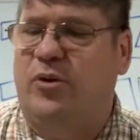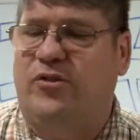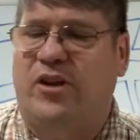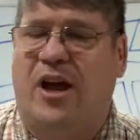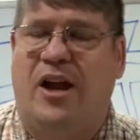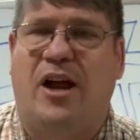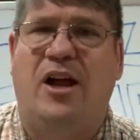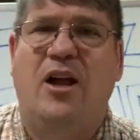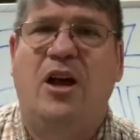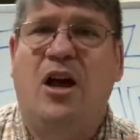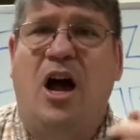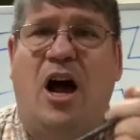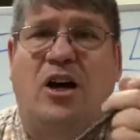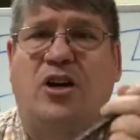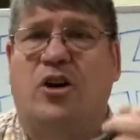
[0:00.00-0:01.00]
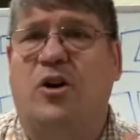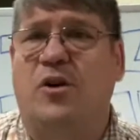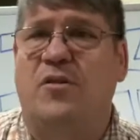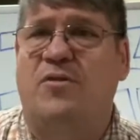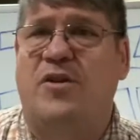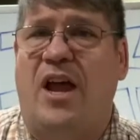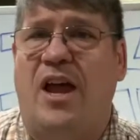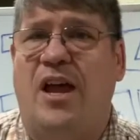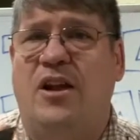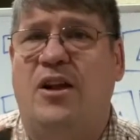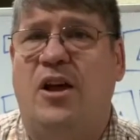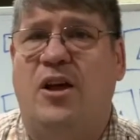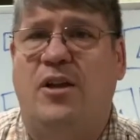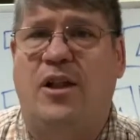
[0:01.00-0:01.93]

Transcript: It's got a curved end